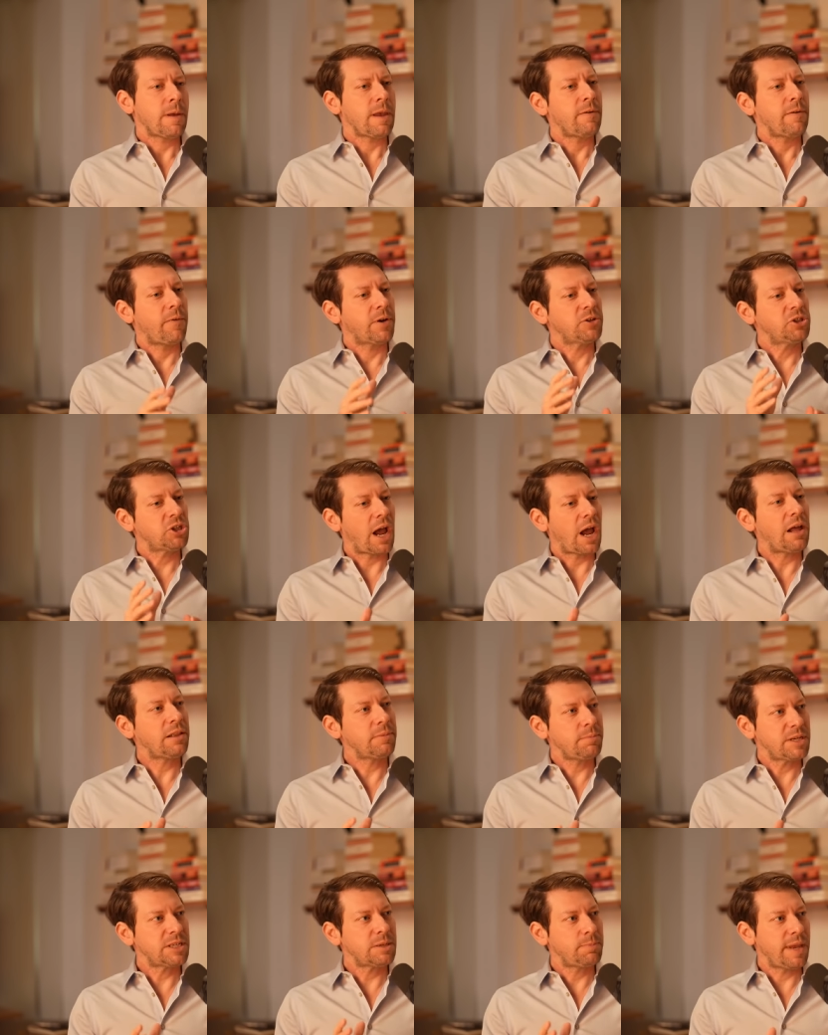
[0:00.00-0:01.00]
If a
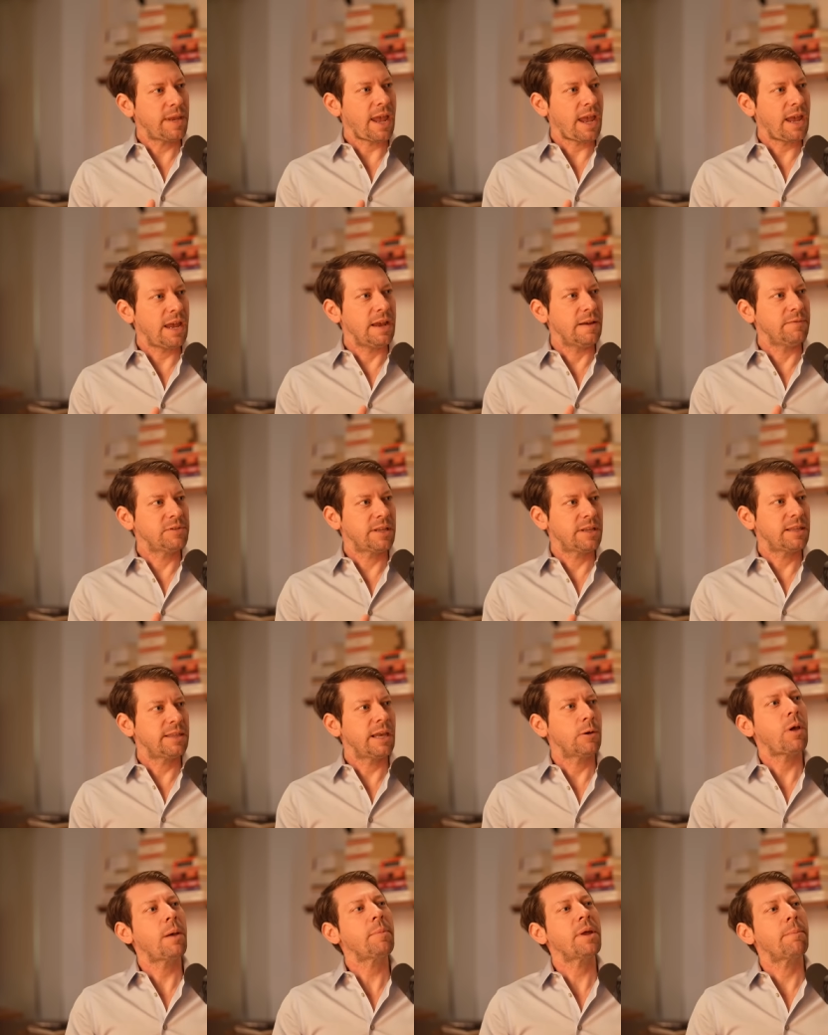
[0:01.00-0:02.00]
child misbehaves and they
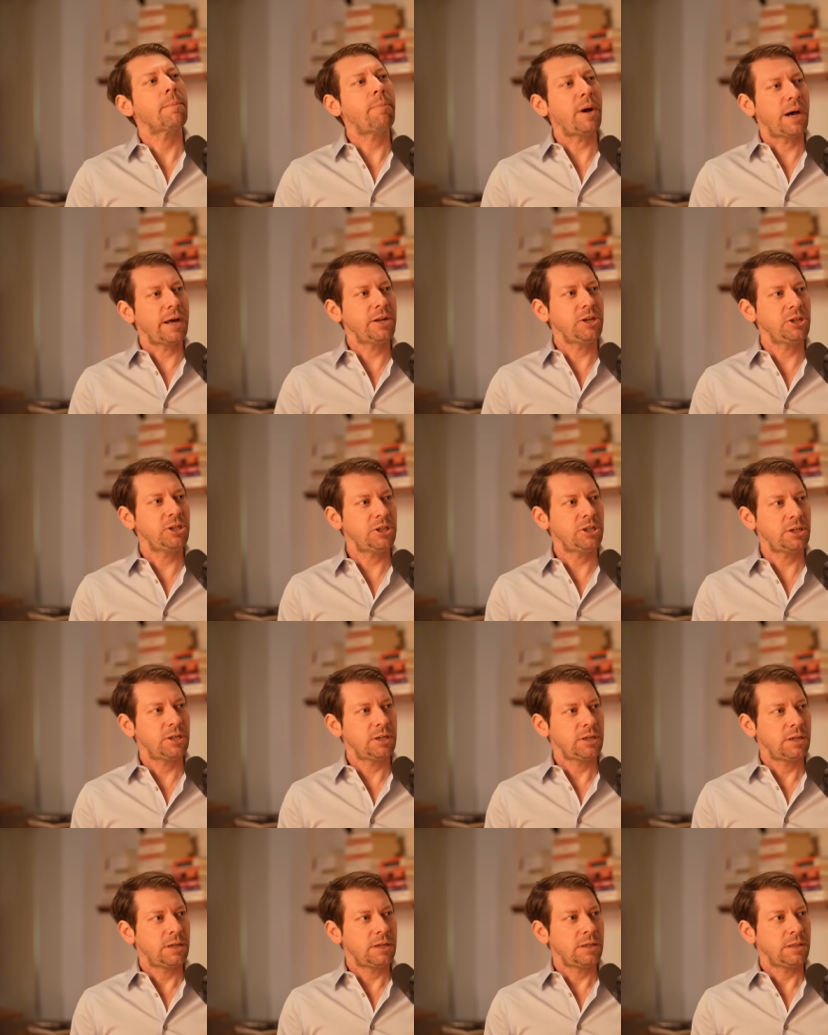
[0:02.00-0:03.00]
think, well, I'm going to punish
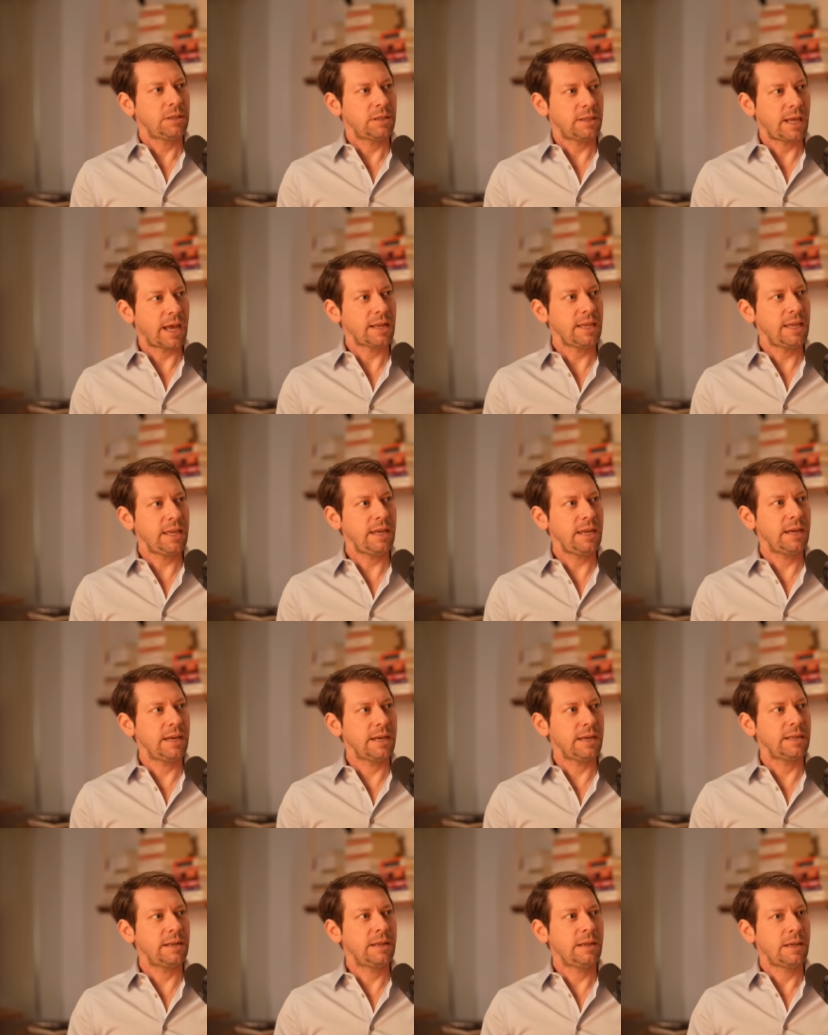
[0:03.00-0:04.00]
that
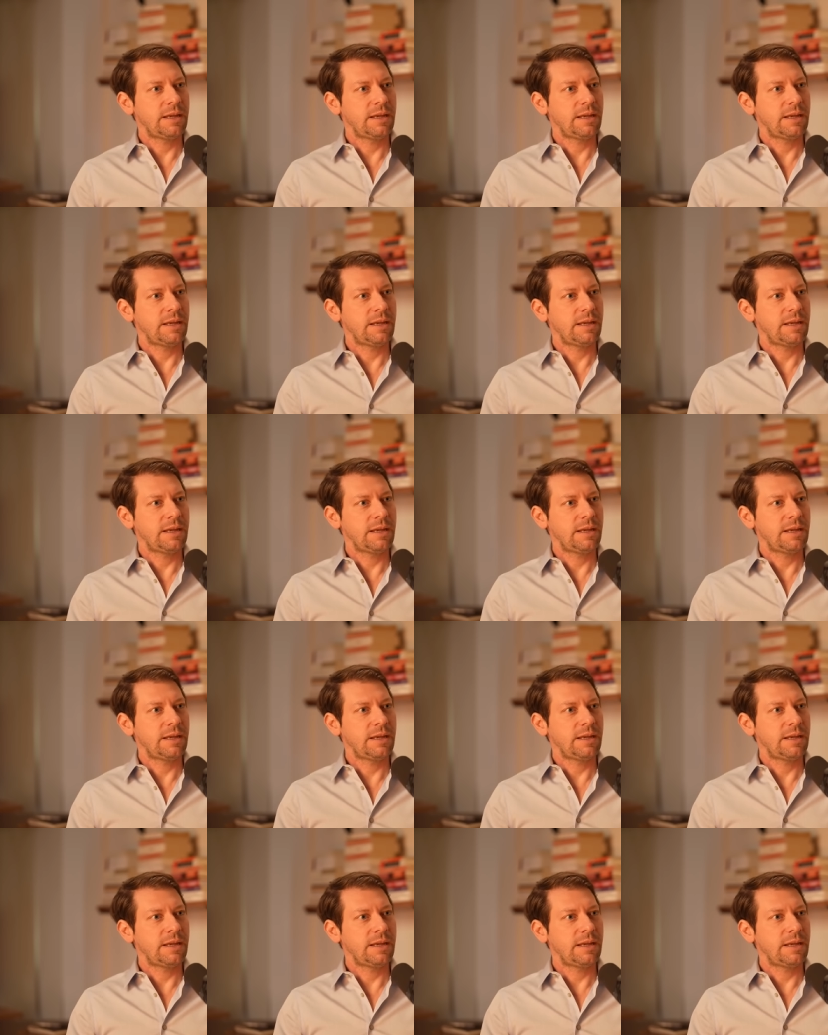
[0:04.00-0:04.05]
kid